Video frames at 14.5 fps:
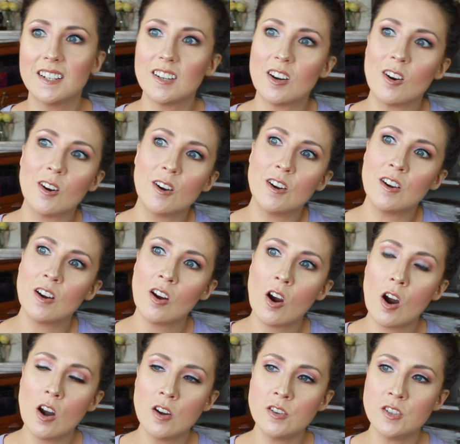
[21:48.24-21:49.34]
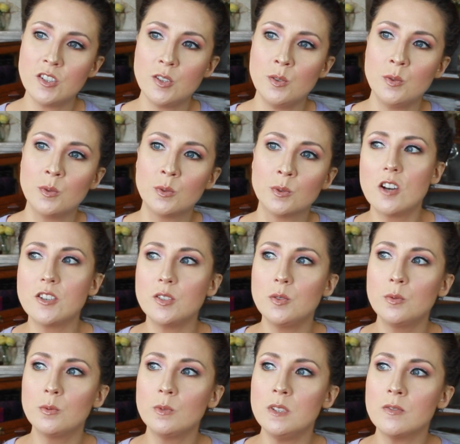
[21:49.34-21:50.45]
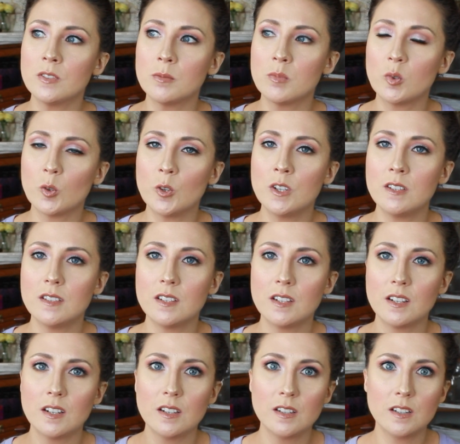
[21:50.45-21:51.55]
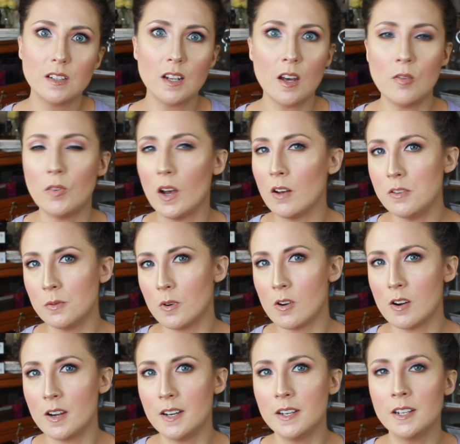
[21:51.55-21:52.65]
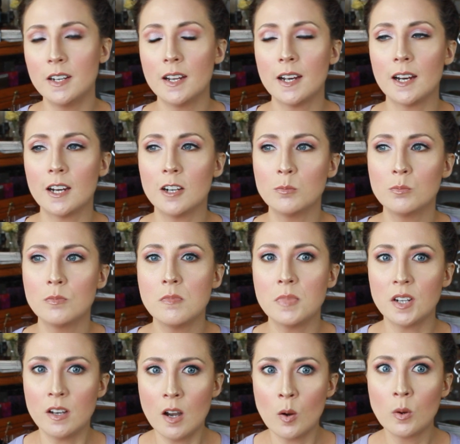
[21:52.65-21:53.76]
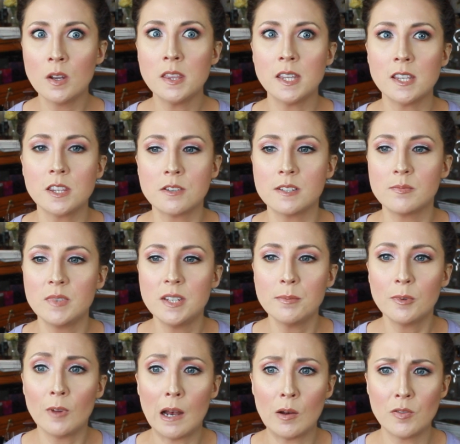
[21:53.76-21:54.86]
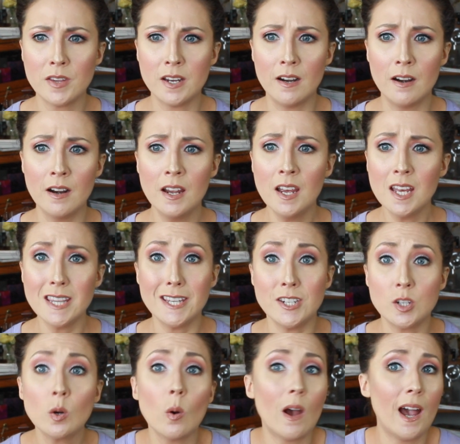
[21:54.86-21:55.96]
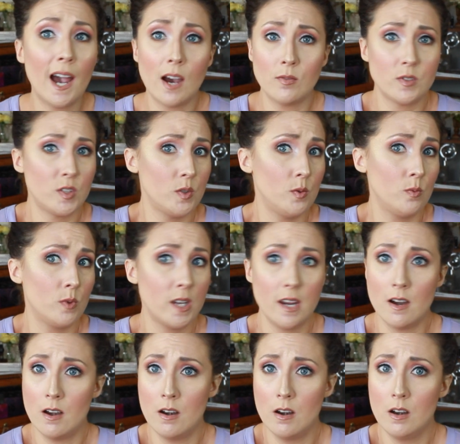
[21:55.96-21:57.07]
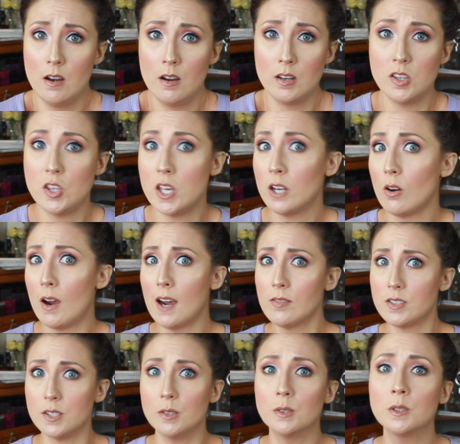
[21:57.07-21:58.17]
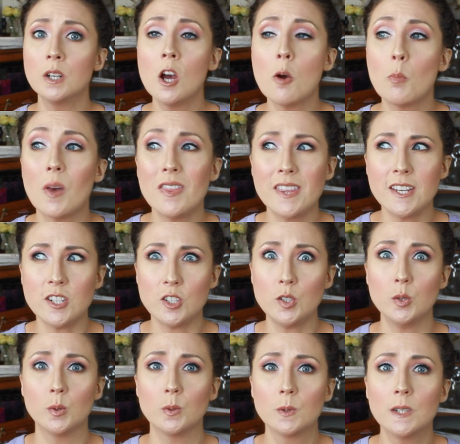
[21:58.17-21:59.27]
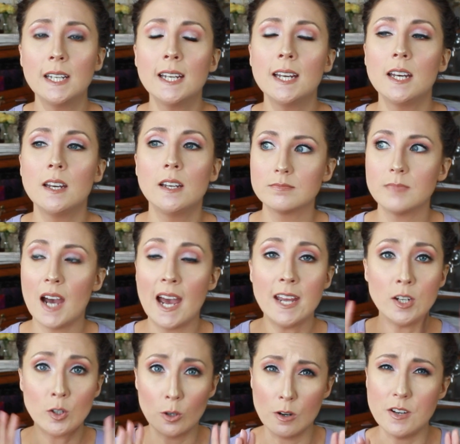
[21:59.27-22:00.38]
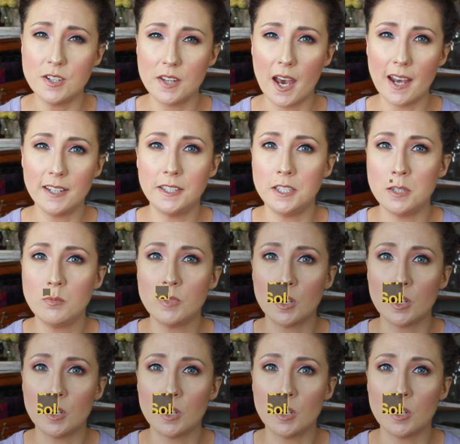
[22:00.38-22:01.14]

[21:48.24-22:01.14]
are hard to even put a value on. But knowing that there's people out there that don't have to care. They don't have to, but they do. I encourage that. Keep